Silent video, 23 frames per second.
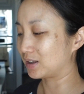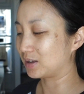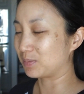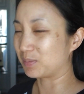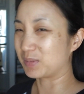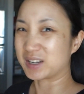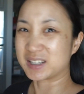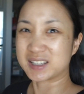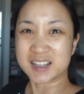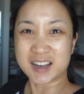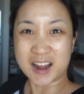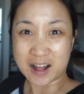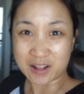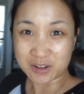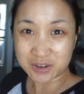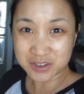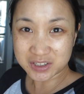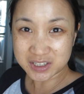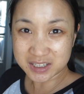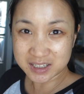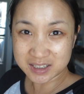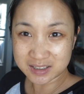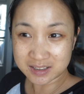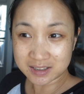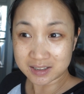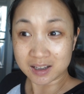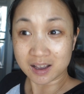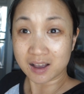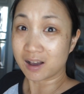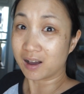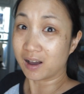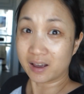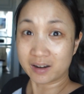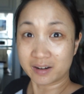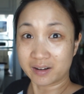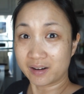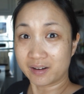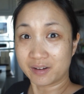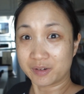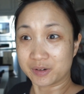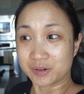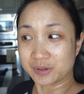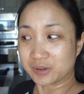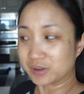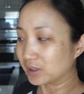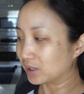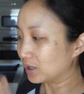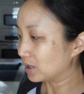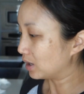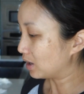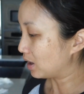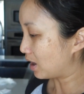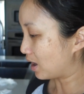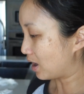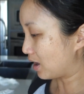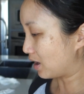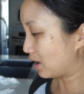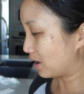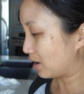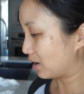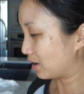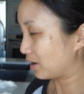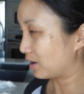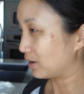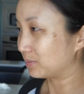But is it allergies? I don't know.